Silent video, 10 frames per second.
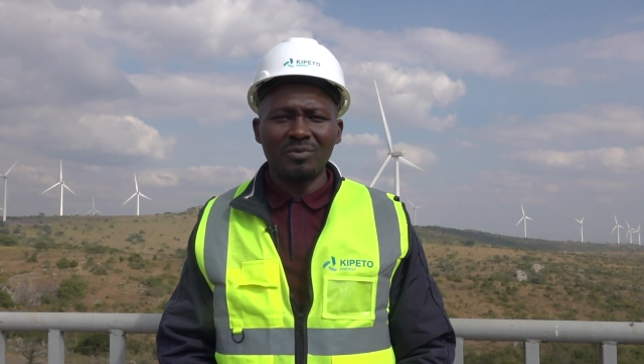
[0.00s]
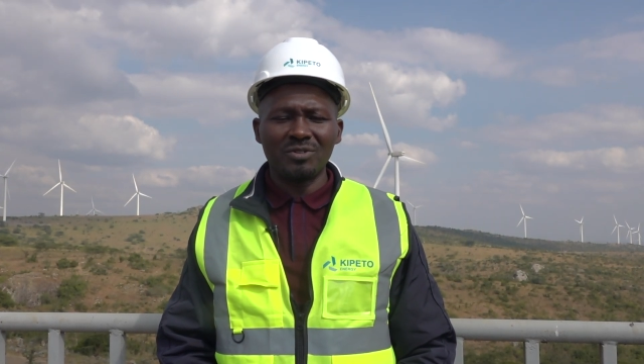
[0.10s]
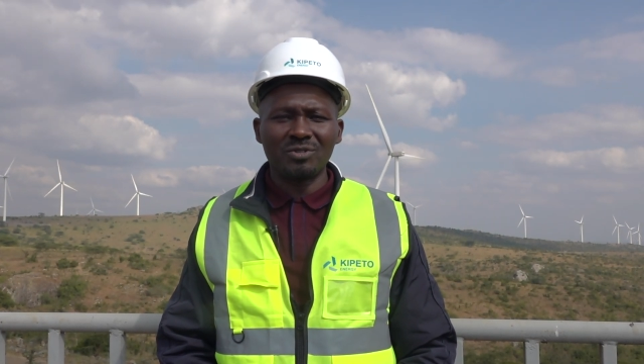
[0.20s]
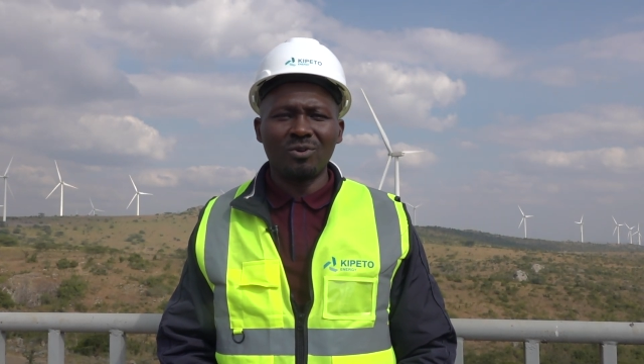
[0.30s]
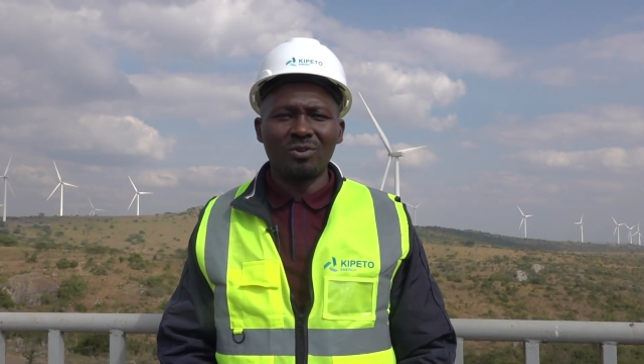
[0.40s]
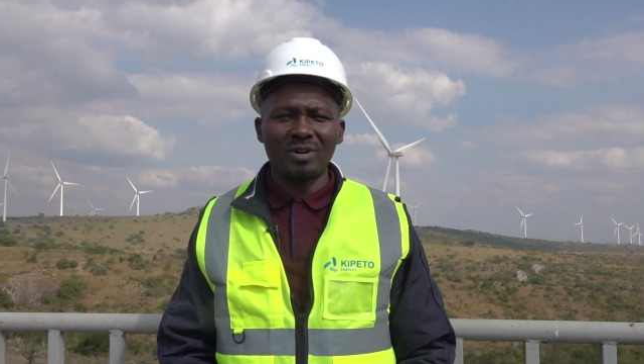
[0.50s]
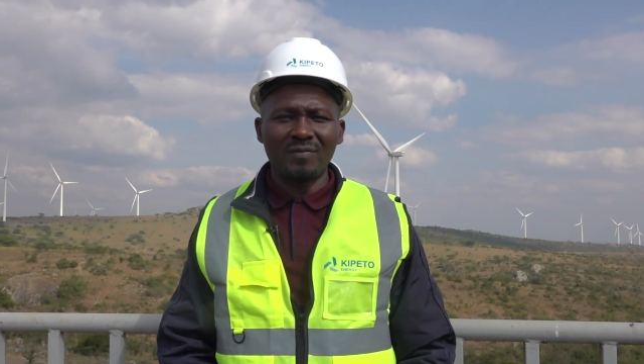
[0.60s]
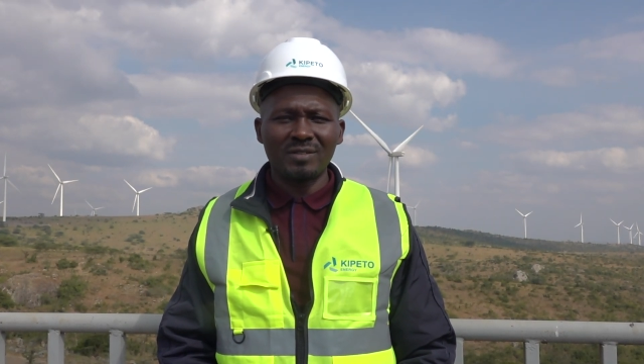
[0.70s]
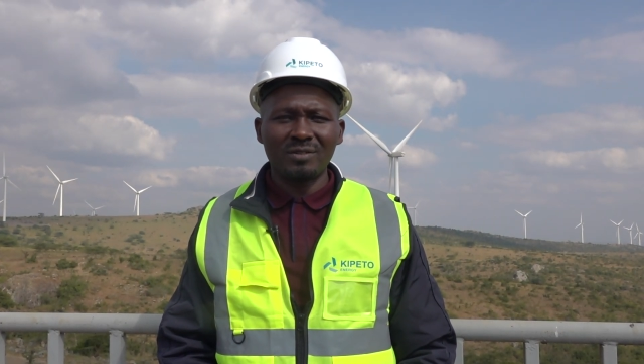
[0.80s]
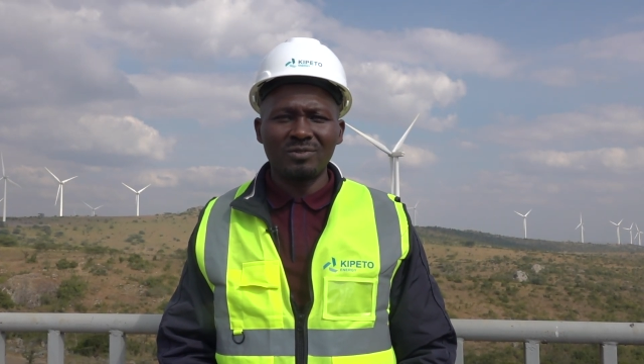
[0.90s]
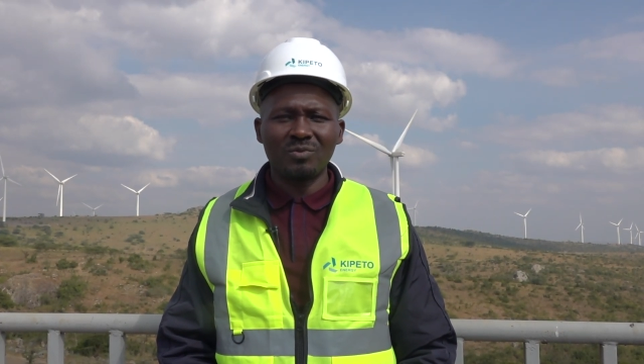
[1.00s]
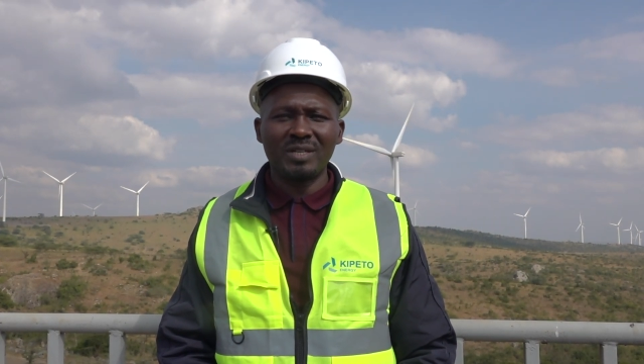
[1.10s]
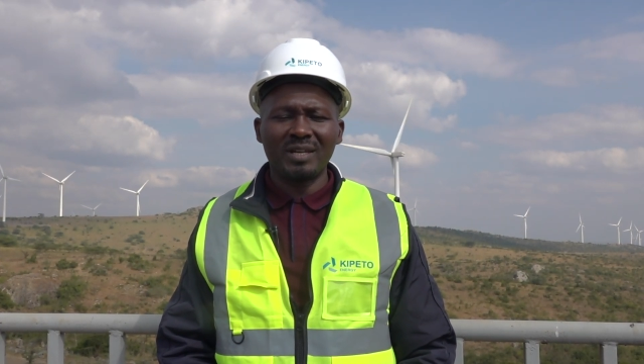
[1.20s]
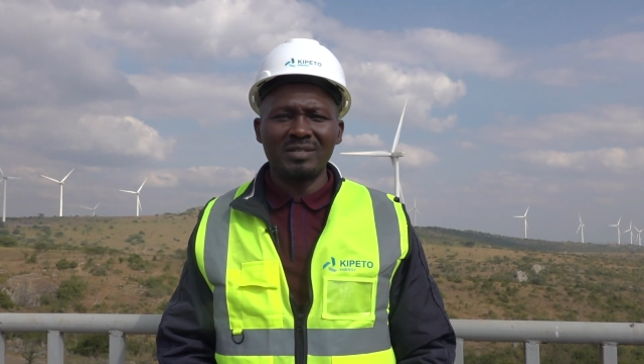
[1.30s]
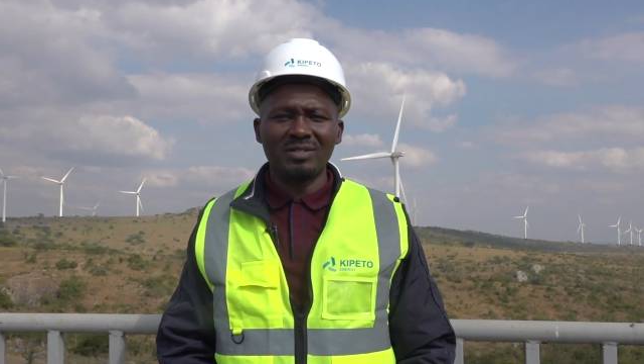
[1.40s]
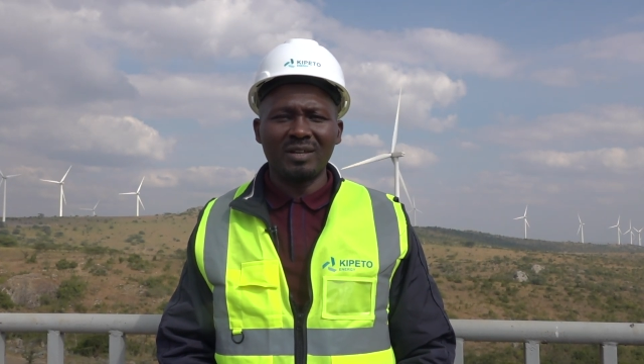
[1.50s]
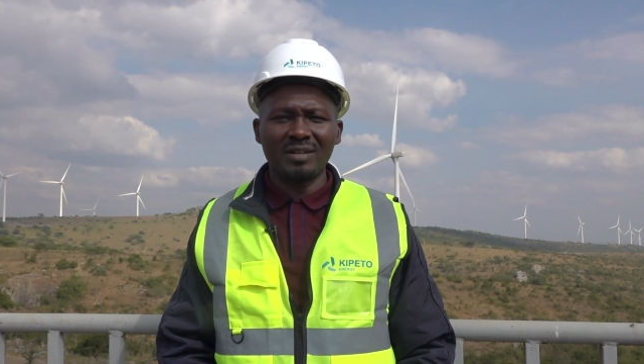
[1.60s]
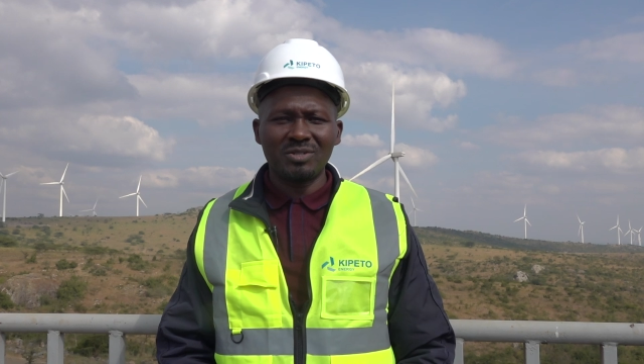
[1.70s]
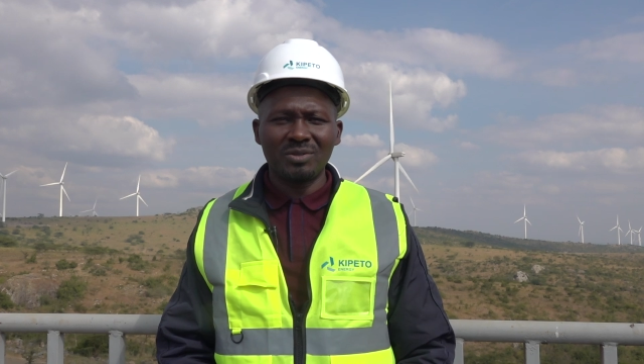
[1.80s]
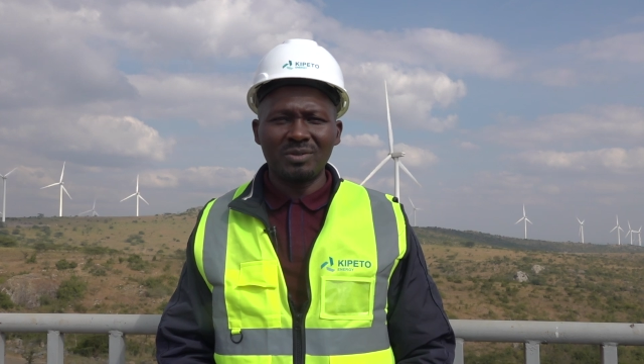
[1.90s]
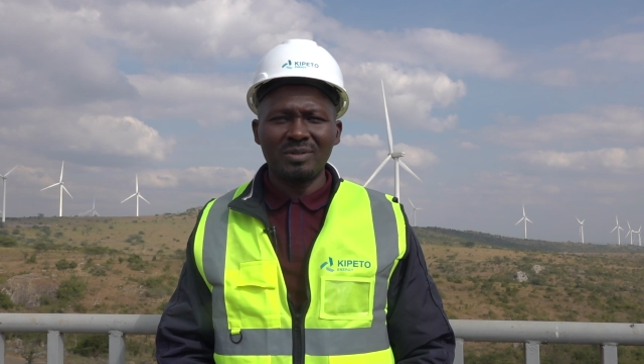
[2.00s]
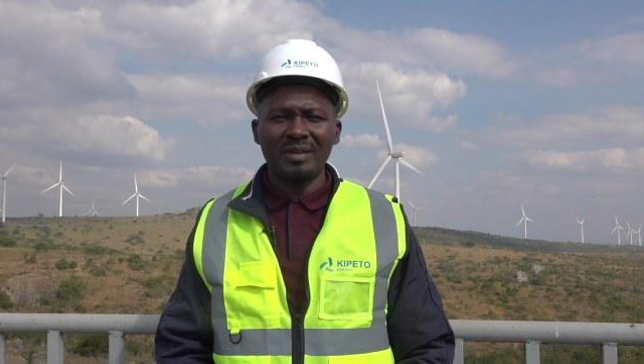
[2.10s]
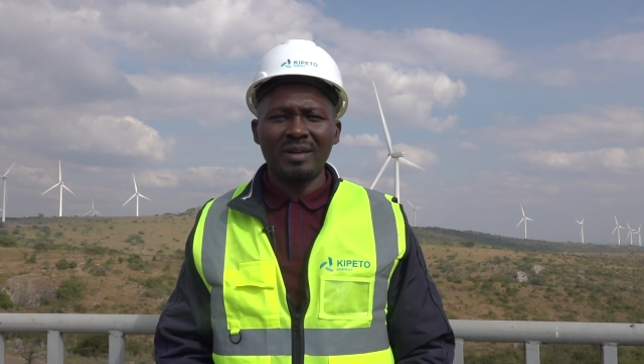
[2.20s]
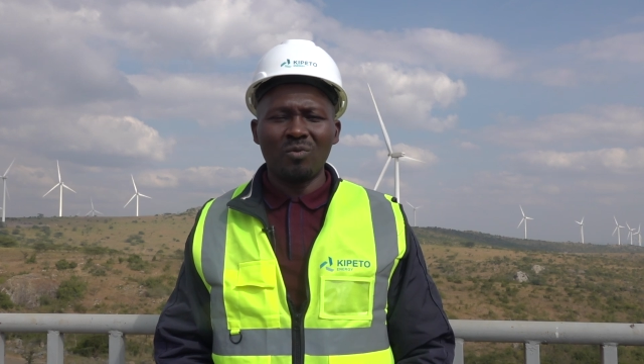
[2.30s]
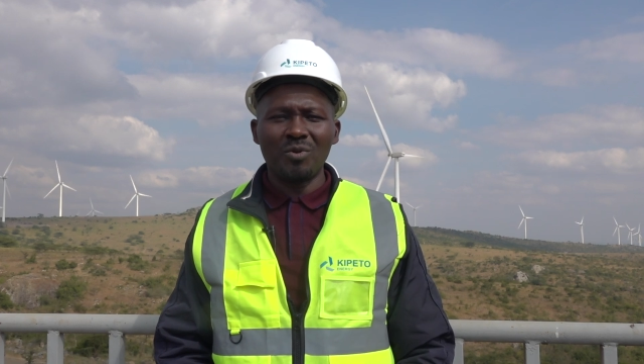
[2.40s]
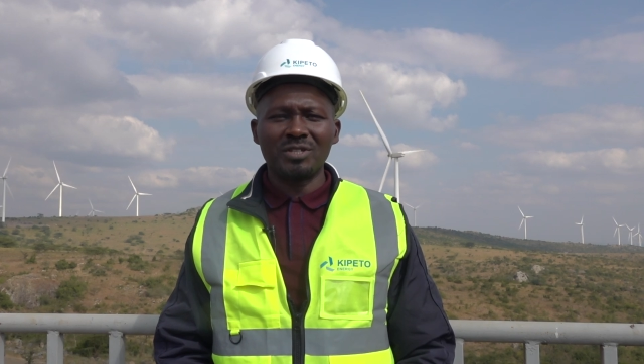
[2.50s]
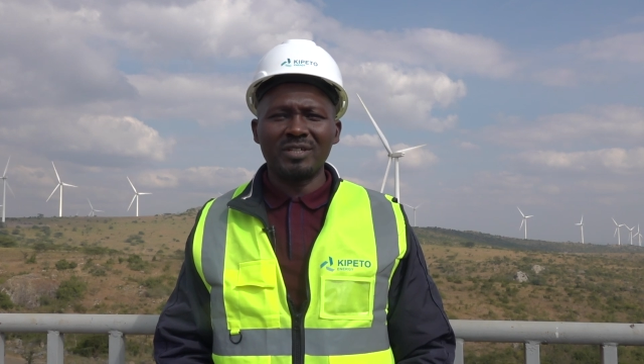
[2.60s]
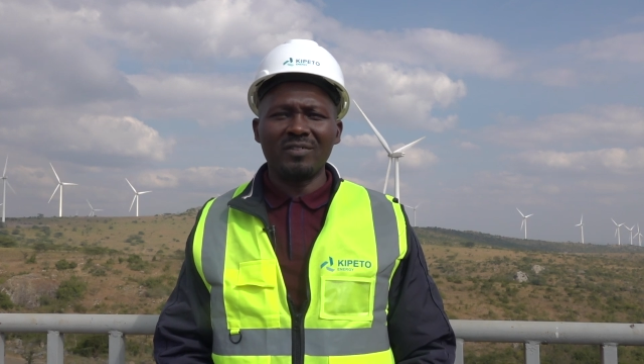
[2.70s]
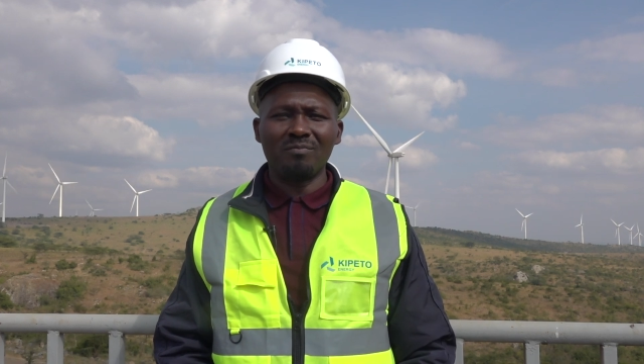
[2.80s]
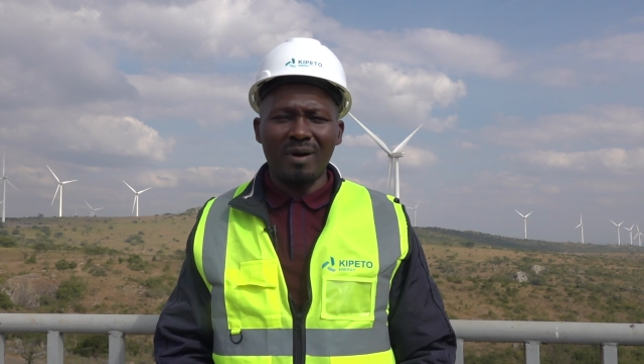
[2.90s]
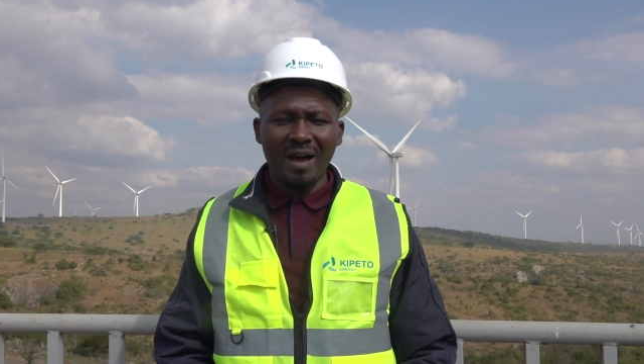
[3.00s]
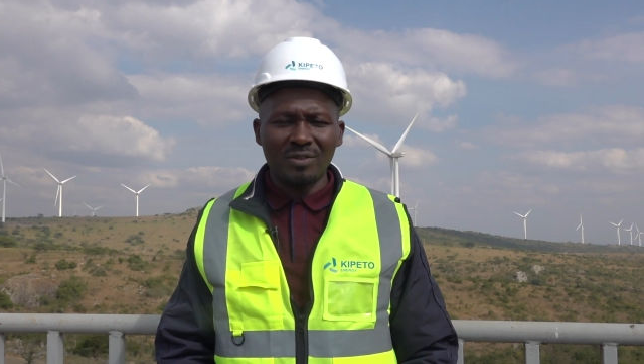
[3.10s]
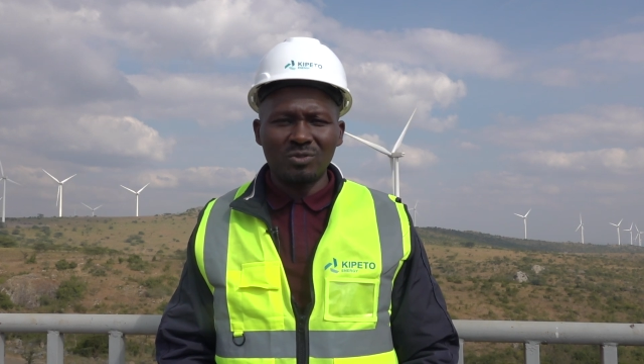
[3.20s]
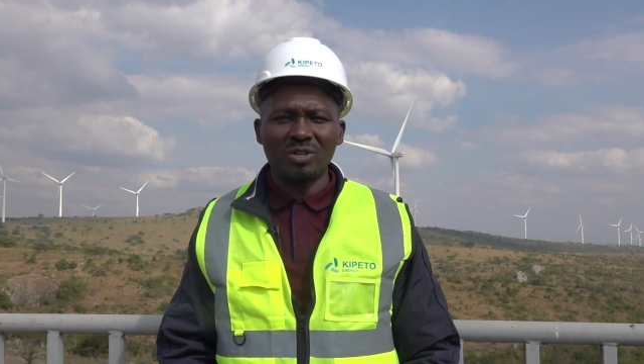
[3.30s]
which is called Craftskills Wind Energy International, which gave birth to